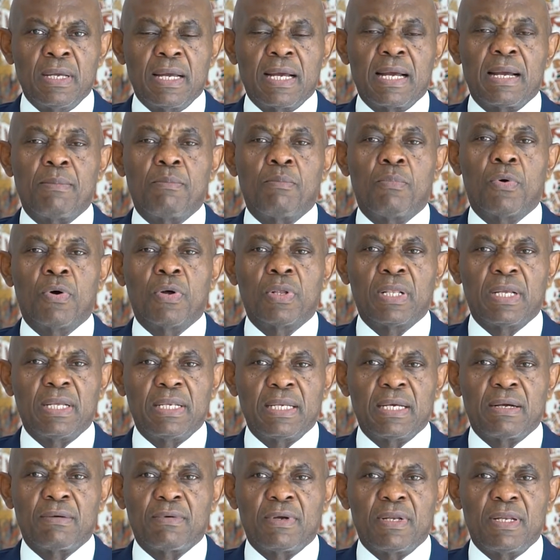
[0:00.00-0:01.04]
And more than
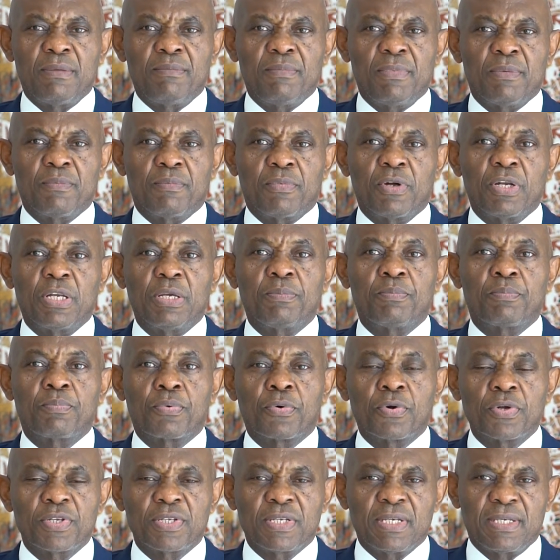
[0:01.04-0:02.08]
the awareness being poor, the
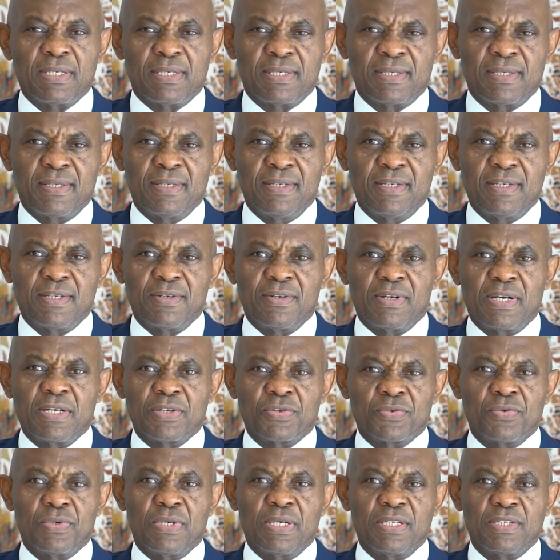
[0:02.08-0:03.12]
process is not as
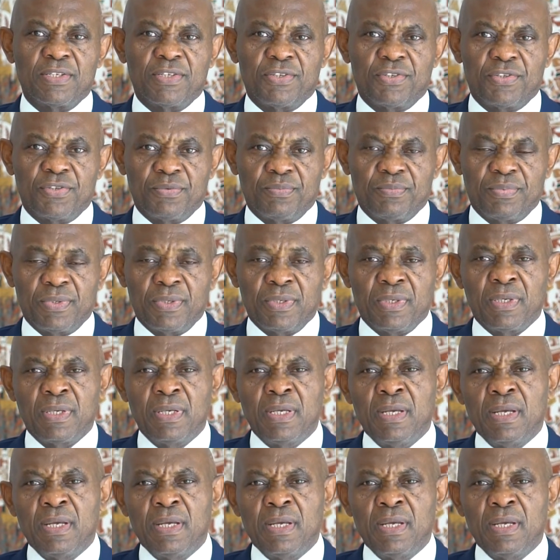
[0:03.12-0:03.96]
good as it should be.